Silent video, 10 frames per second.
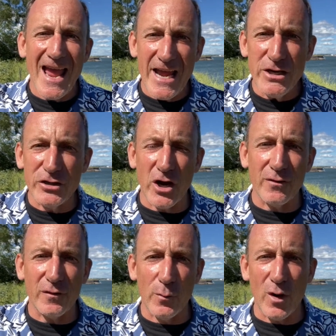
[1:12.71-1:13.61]
Asia,
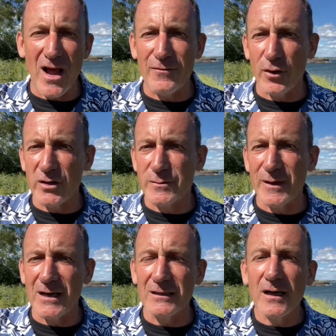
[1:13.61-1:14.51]
from what I've heard, has
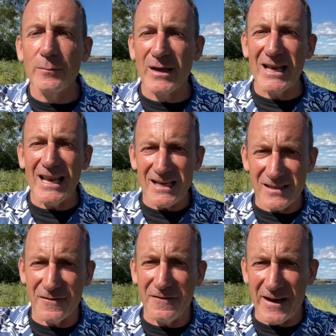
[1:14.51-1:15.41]
been a little bit less
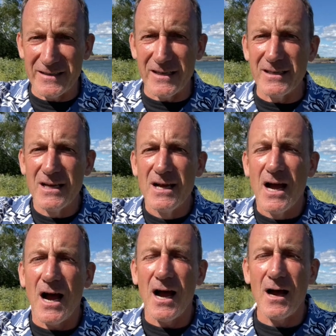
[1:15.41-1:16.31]
affected,
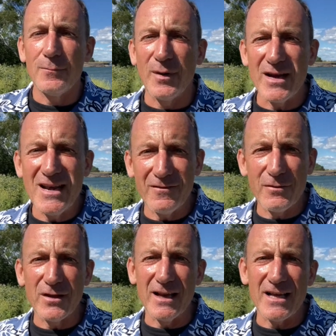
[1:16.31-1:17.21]
but
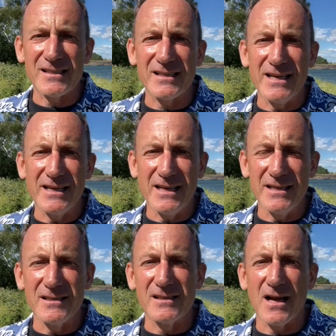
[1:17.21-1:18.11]
nevertheless, it
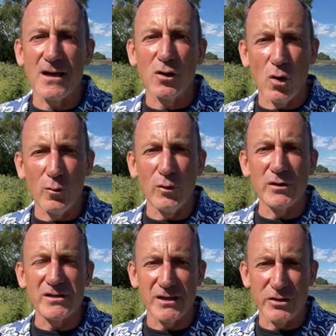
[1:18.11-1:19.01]
is a global
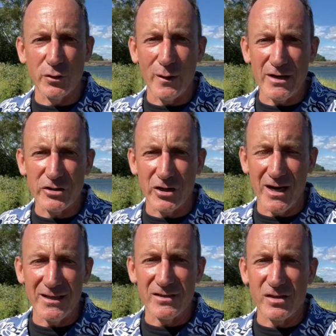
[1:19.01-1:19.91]
situation.
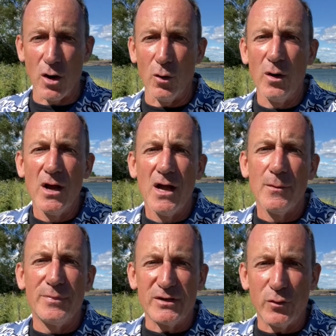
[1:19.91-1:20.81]
And so
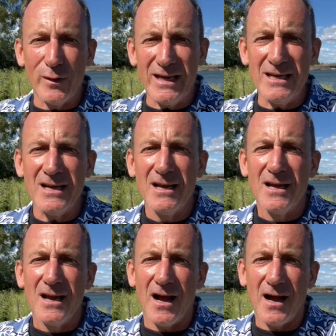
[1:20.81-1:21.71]
between,
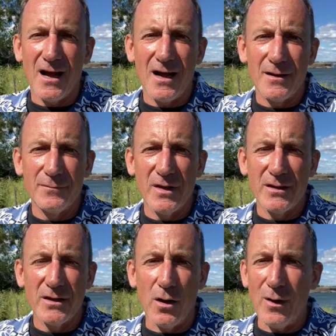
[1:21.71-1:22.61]

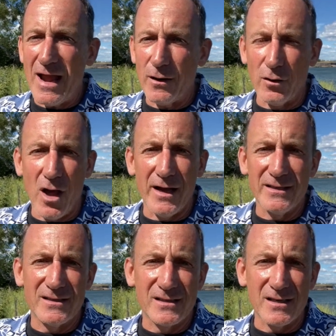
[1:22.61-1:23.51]

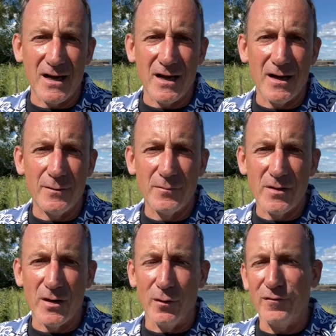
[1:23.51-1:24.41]
airlines,
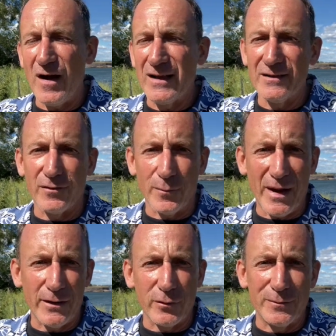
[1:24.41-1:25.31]
filing for
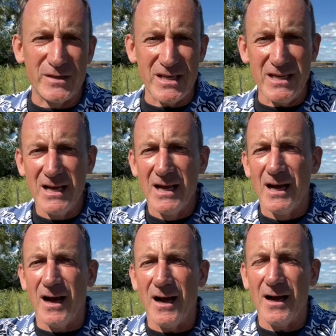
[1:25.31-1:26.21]
bankruptcy,
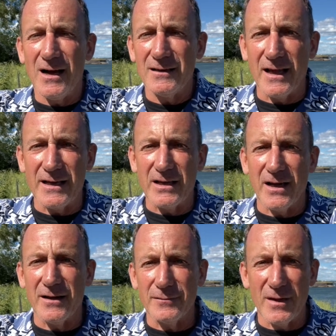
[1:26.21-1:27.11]
like
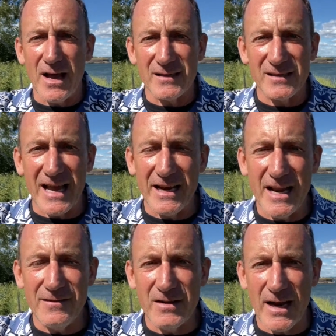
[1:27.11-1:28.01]

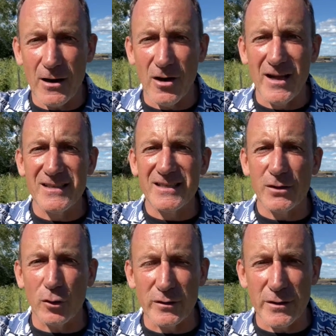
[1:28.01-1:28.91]
Scandinavian Airlines did
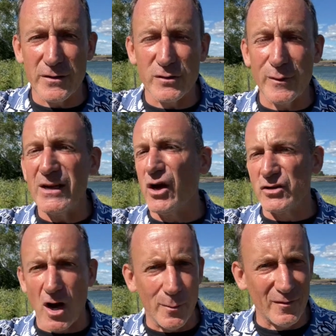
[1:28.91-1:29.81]
earlier this week on
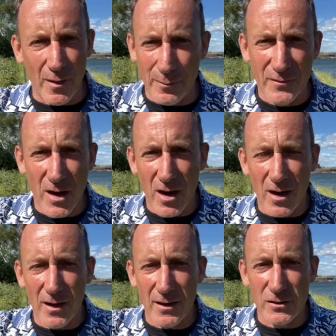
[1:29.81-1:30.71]
top of
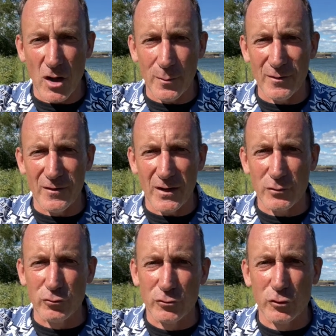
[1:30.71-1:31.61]
a
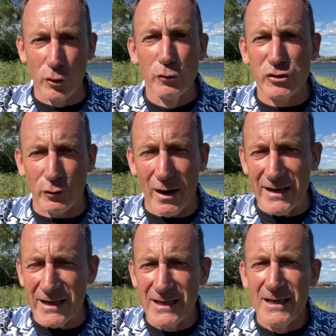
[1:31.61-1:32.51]
crew
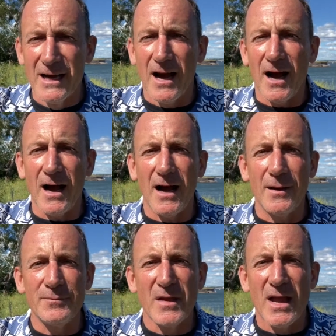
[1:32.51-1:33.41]
strike,
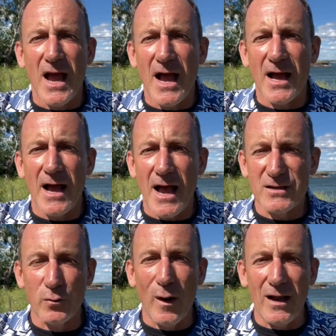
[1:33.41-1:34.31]

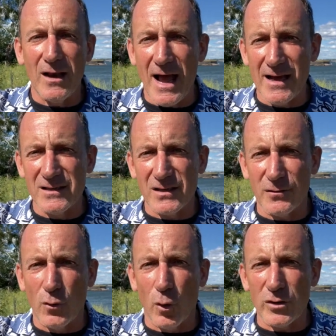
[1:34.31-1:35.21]
as well as, of
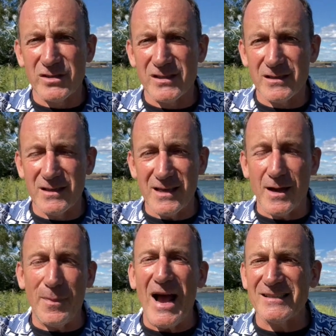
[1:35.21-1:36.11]
course, the
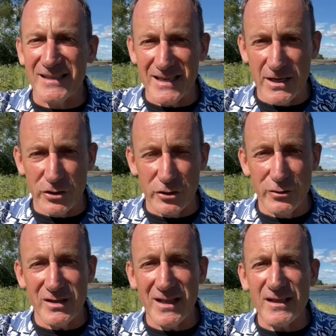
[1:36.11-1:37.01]
capacity
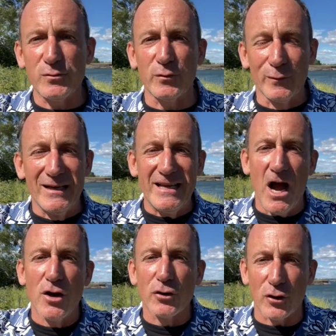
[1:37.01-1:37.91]
issues. And that's what really
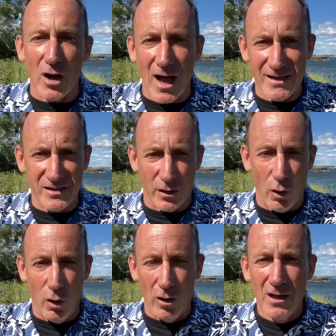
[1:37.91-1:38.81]
underlies it
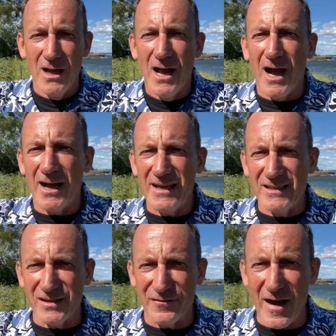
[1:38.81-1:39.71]
all,
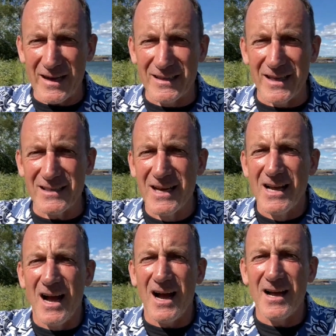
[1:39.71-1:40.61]
is the fact that
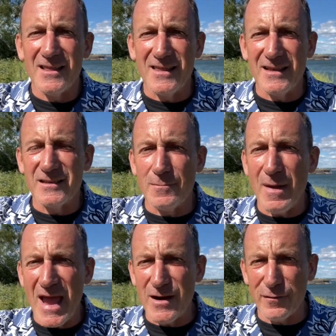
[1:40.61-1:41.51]
the
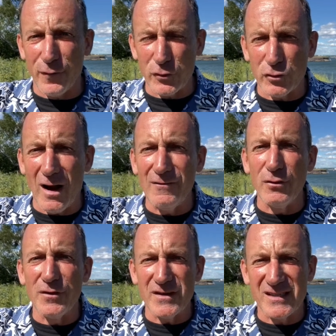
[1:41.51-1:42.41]
demand for travel
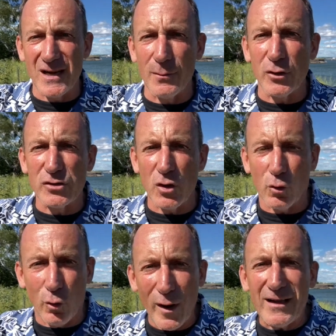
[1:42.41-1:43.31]
this summer, so
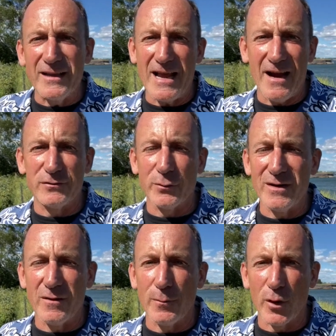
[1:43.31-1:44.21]
quickly after
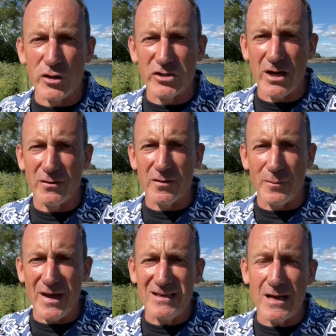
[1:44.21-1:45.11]
we've emerged out of the
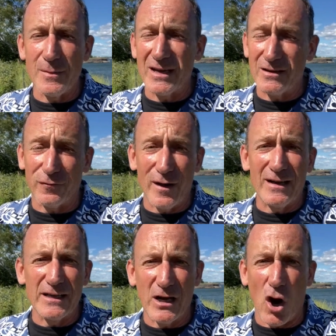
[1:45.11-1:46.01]
pandemic, it
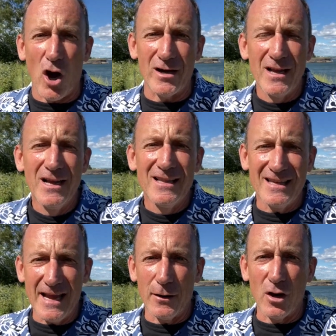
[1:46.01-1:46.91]
frankly caught
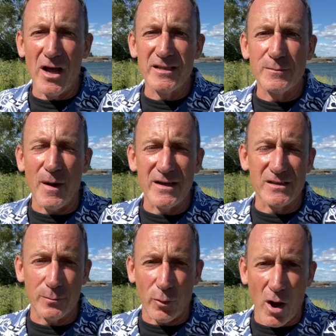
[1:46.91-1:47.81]
the airlines by
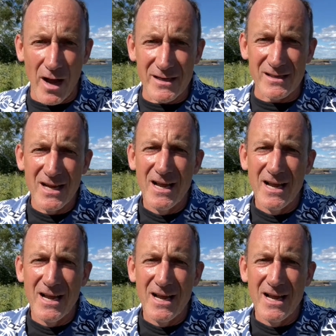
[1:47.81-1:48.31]
surprise.